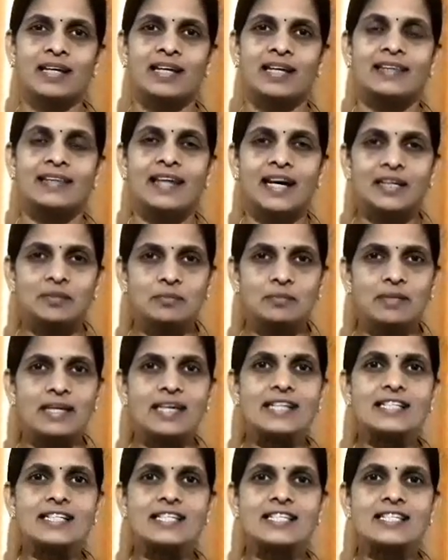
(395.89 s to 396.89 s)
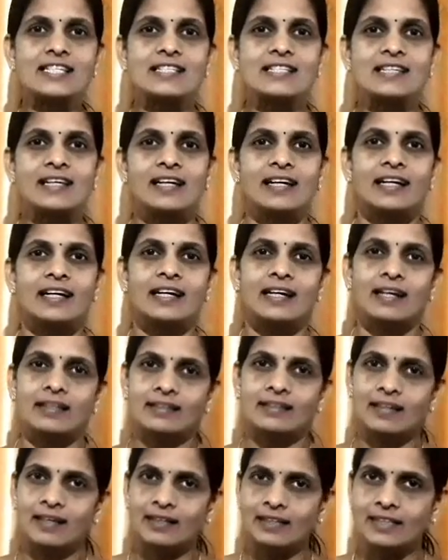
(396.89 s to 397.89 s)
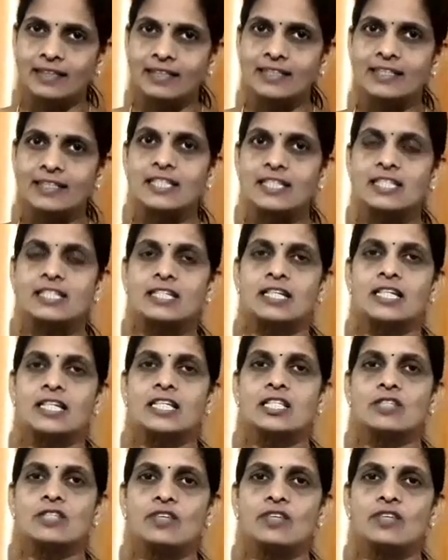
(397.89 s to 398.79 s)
That means the industries